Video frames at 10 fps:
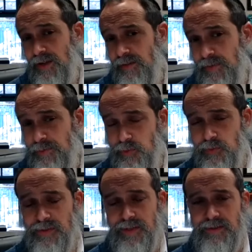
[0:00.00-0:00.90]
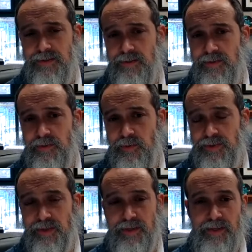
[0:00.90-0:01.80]
If I'm doing that
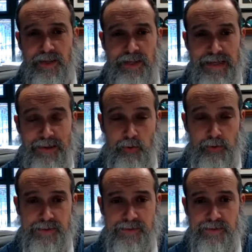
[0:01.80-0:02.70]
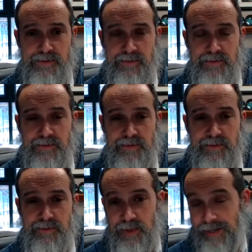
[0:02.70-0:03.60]
with a, a horse,
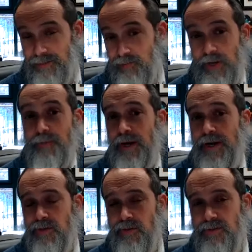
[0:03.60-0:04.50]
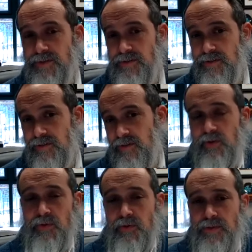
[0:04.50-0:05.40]
I, I'm riding horse.
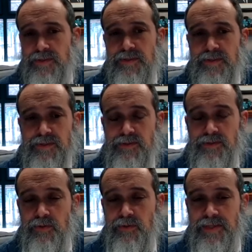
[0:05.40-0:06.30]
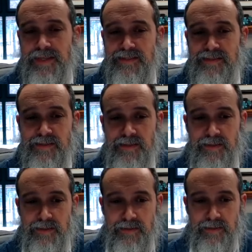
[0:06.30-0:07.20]
A horse is no less
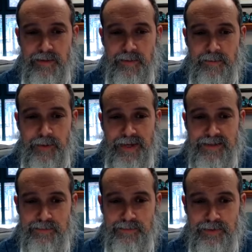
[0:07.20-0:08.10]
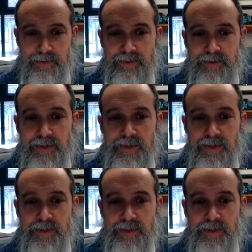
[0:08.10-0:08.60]
possible